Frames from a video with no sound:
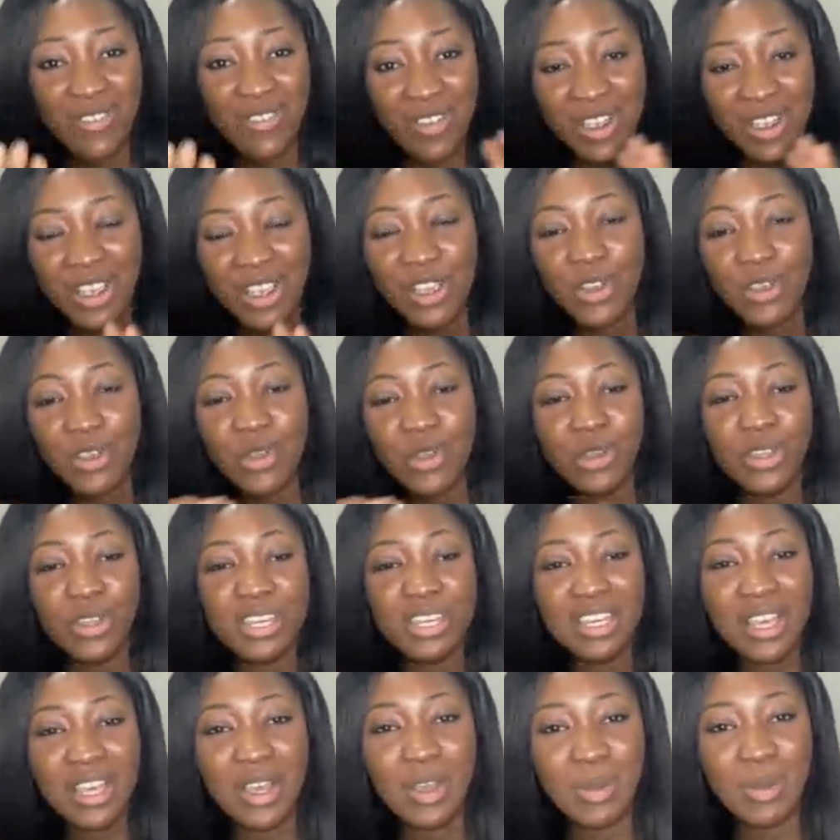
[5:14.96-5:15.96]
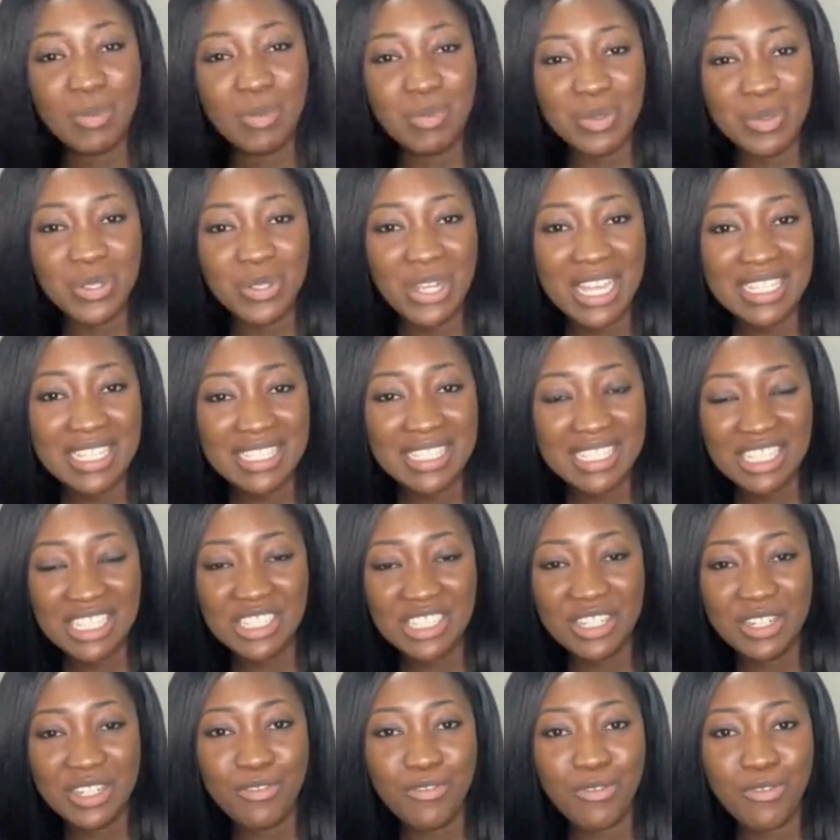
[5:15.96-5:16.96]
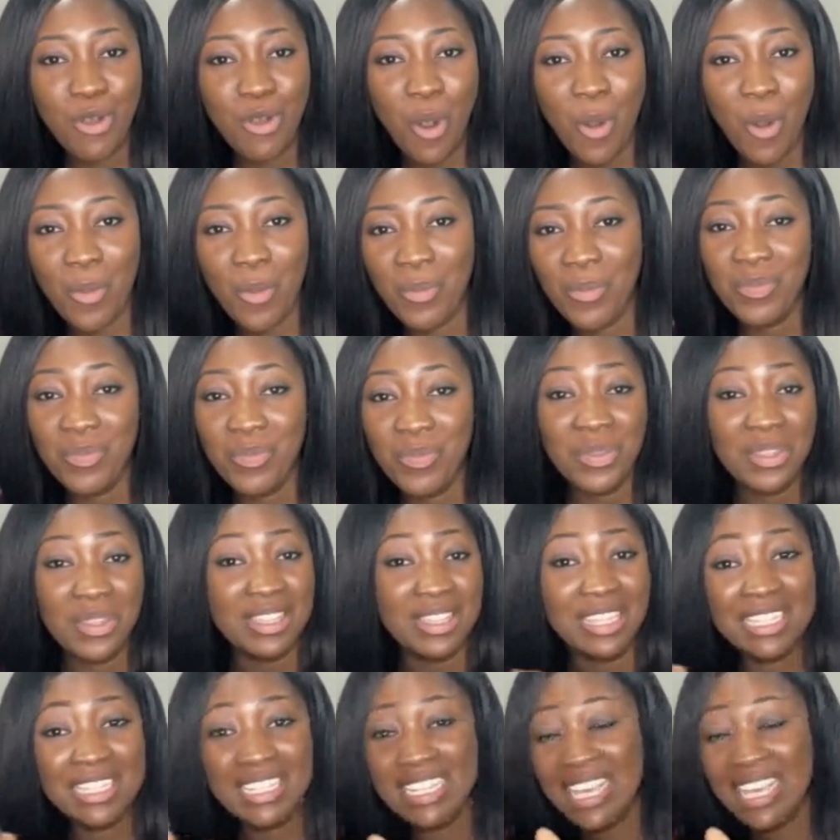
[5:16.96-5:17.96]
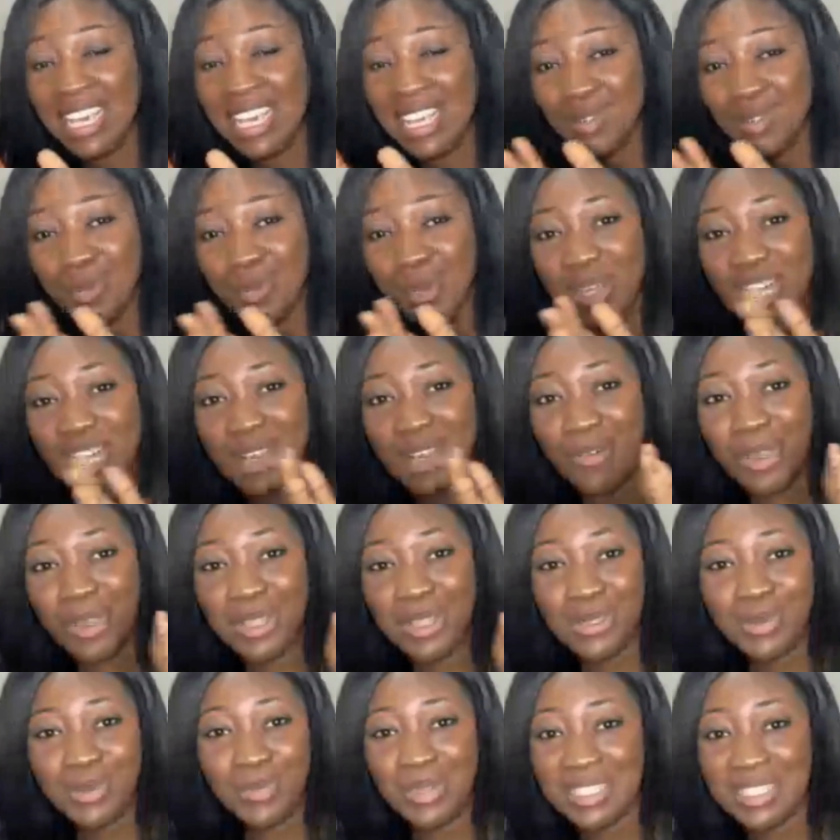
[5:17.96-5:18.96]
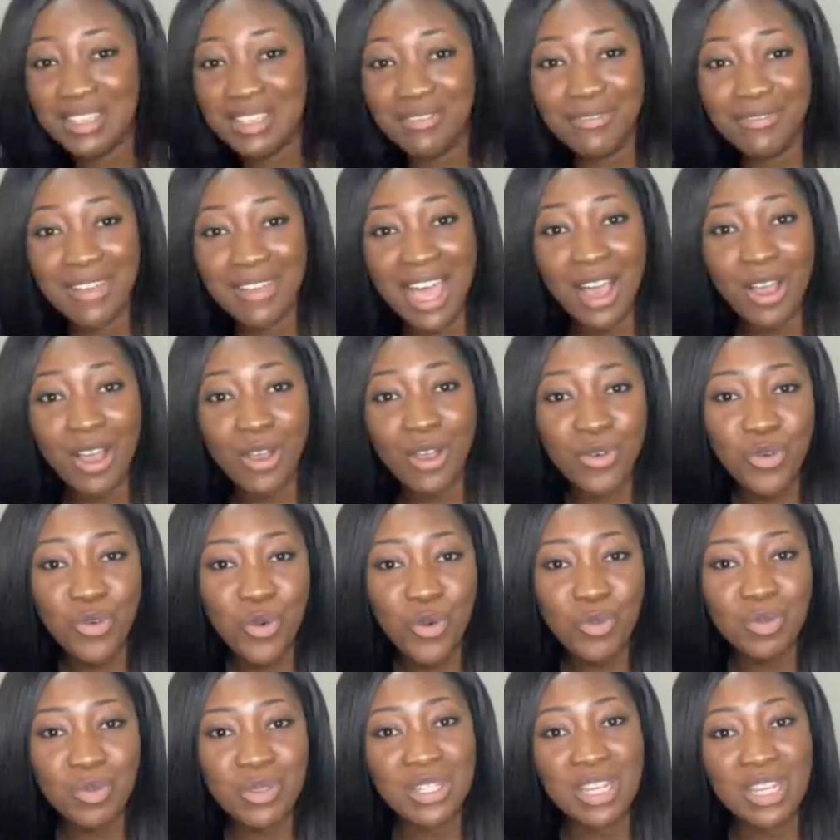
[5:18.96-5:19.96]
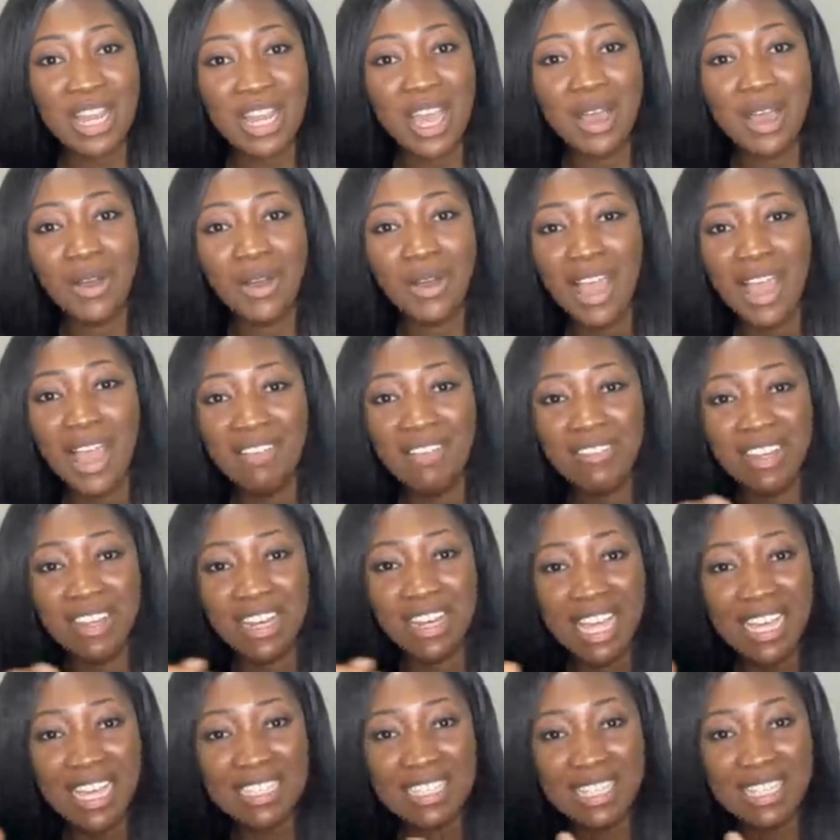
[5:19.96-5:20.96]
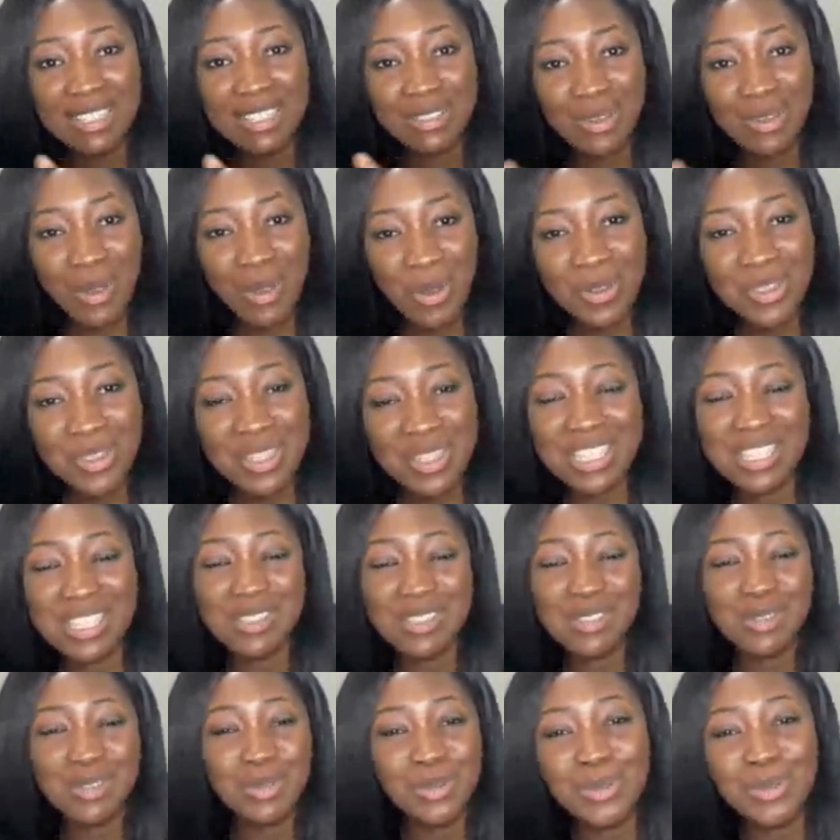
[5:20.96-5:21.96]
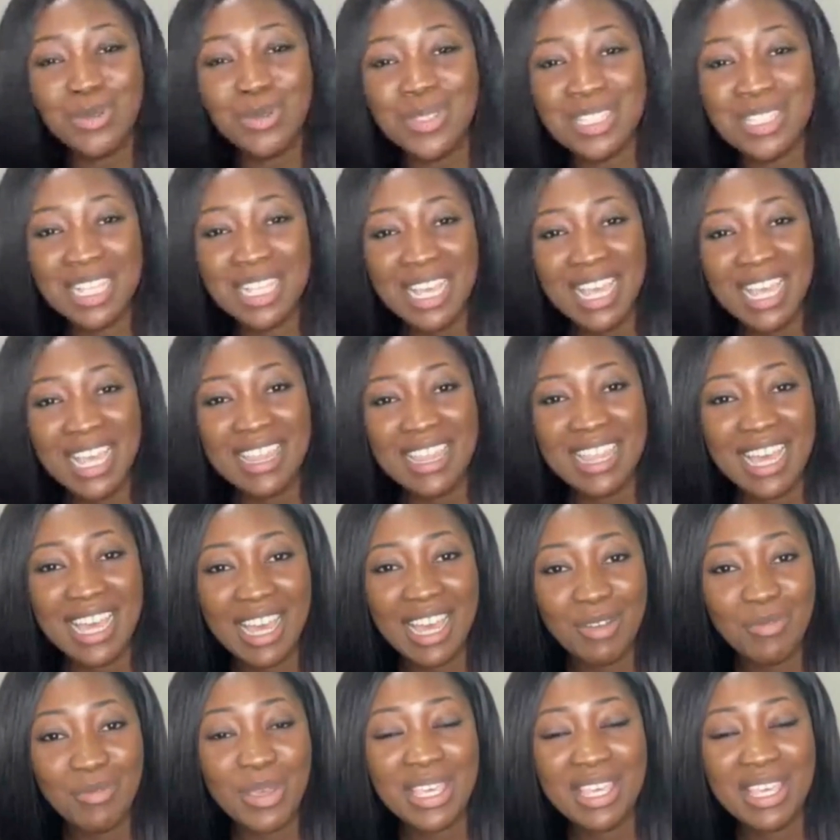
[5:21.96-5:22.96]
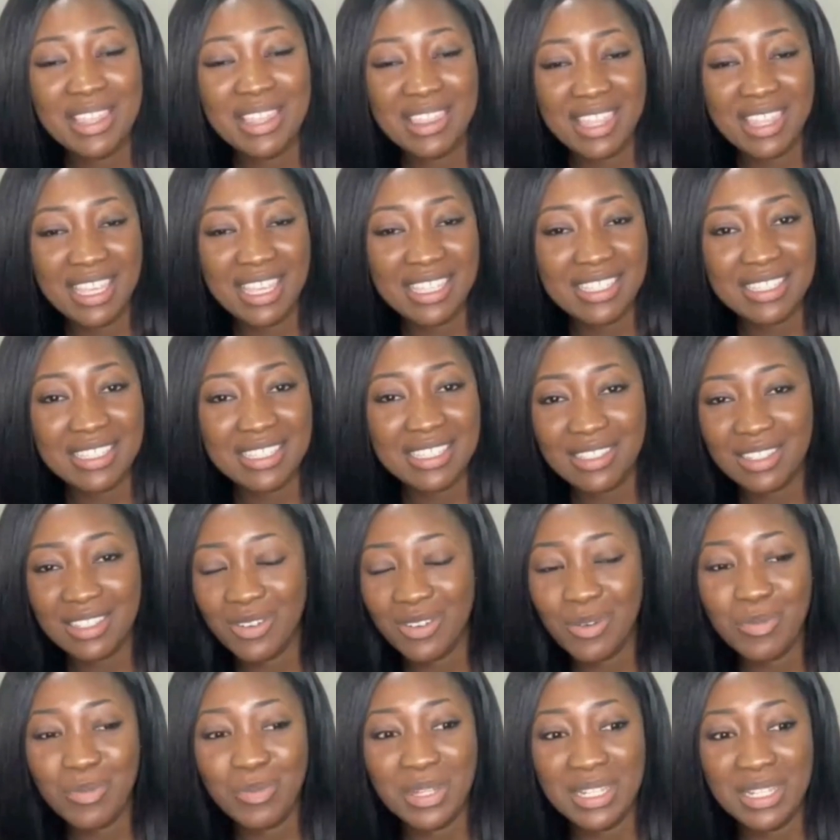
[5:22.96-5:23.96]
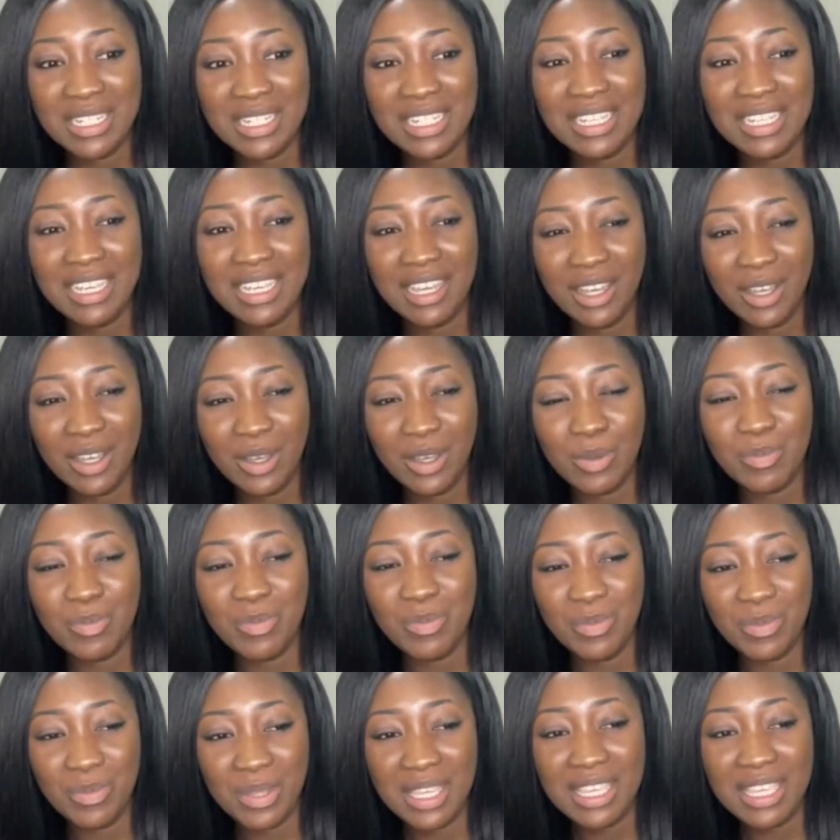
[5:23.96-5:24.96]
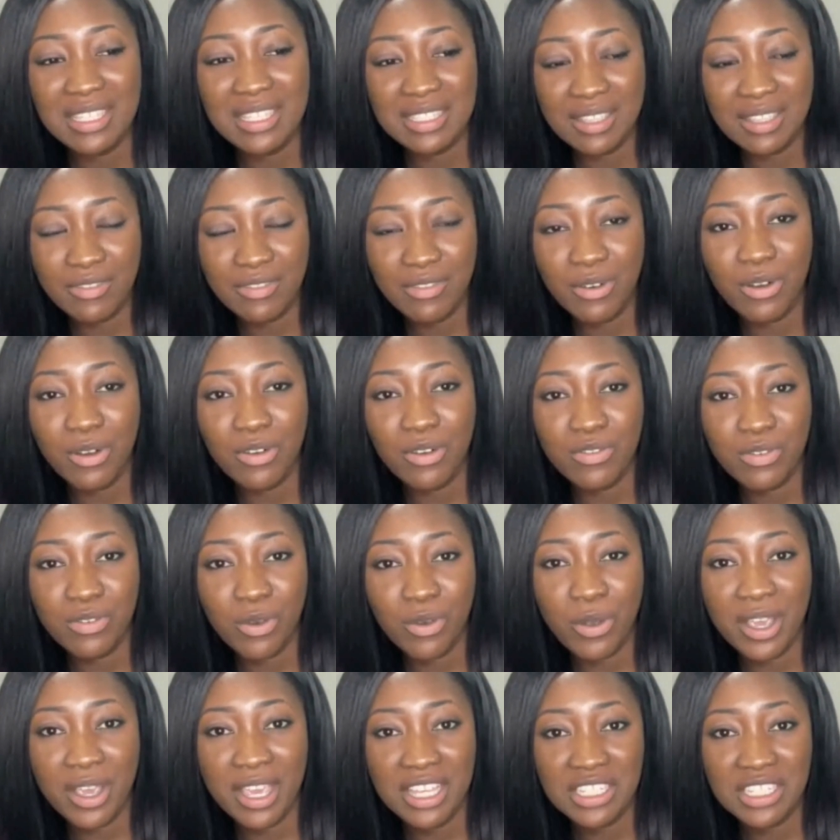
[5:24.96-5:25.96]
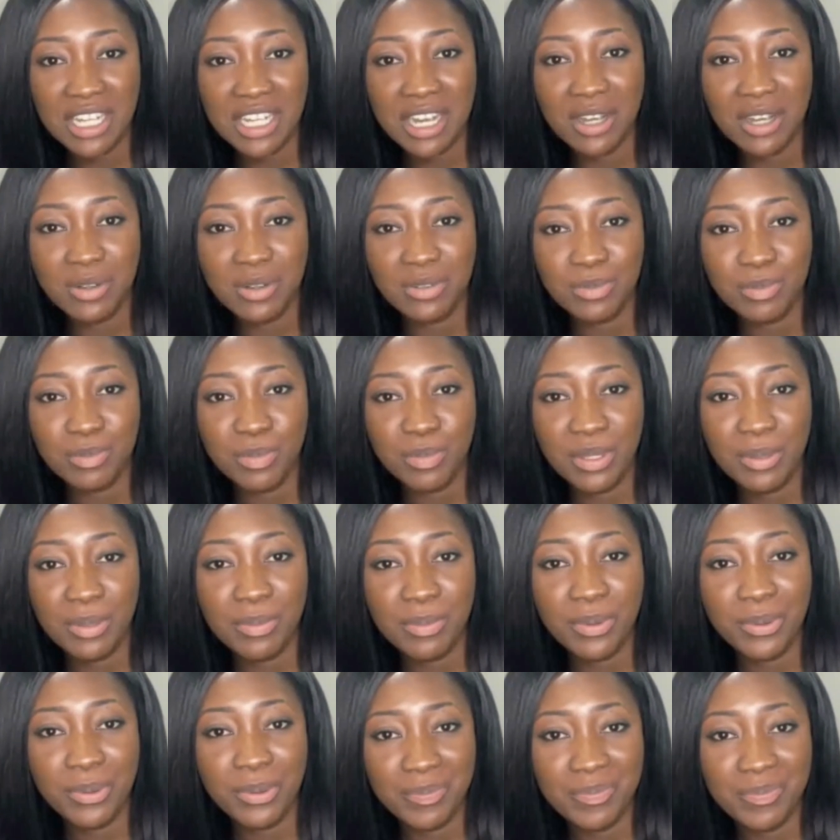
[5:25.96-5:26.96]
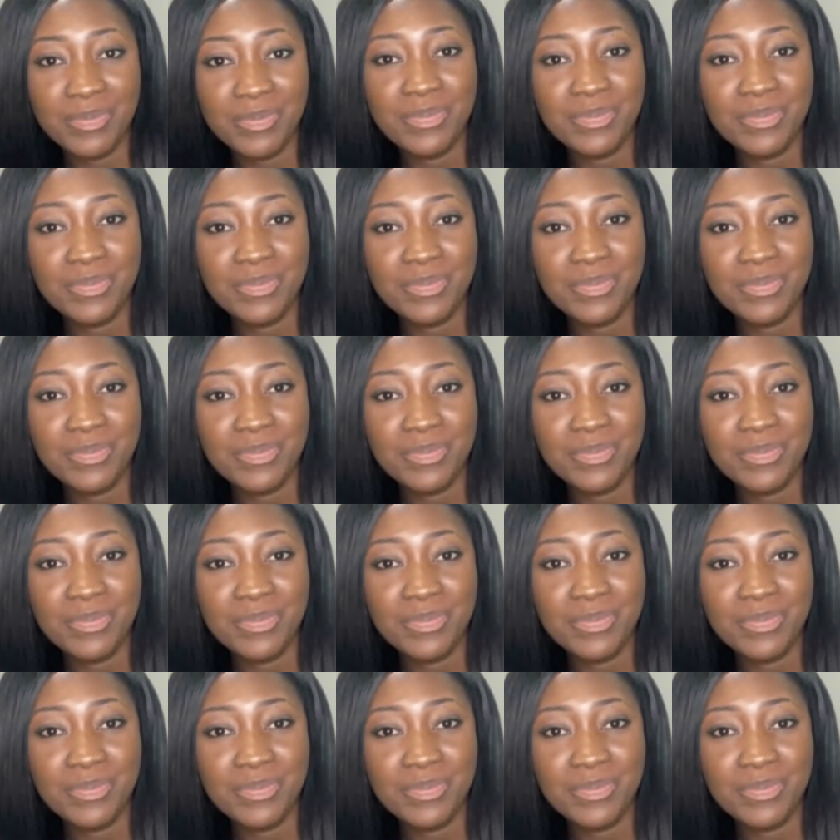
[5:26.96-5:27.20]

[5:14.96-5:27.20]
very good transition from the days when I went to meet a file room to now having access to all these tools that are making things completely easy for HR people.